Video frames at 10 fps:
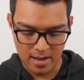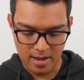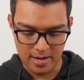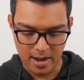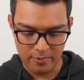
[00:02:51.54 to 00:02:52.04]

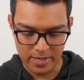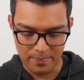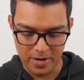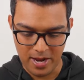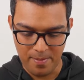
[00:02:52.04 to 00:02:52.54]
And now when I
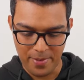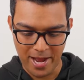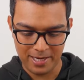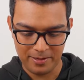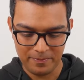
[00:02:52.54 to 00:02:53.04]
play it
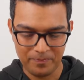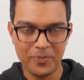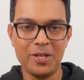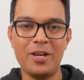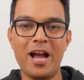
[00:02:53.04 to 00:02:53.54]
back,
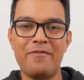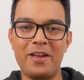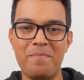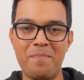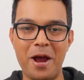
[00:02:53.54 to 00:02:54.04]
you have
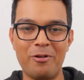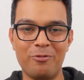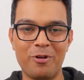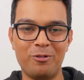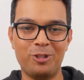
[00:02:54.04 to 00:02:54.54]
a barrel
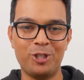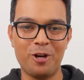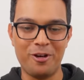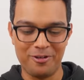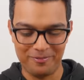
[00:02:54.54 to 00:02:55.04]
roll
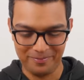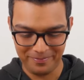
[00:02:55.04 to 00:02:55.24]
shot